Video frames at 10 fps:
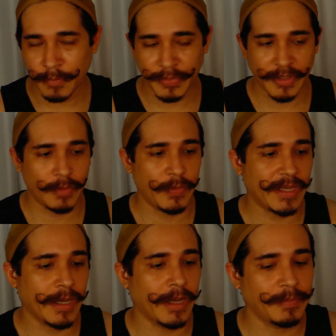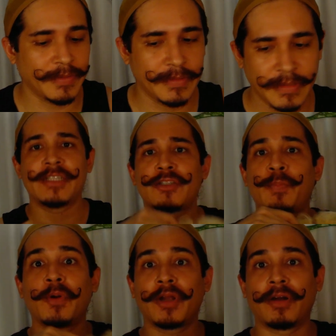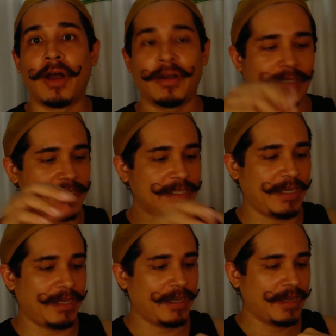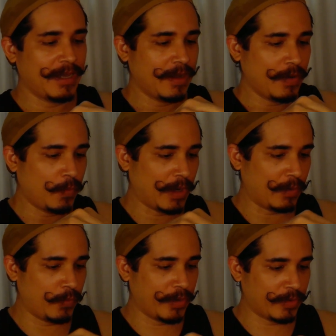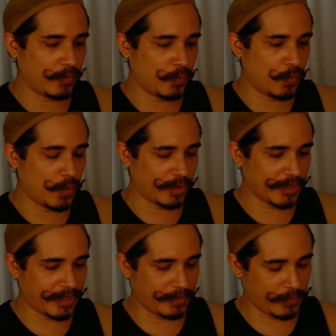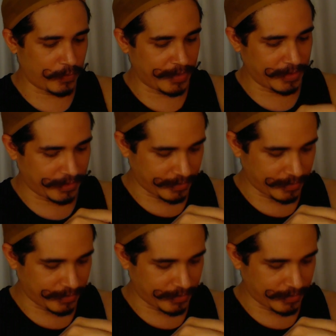put on a wig cap. Let's just put her on and see what we're working with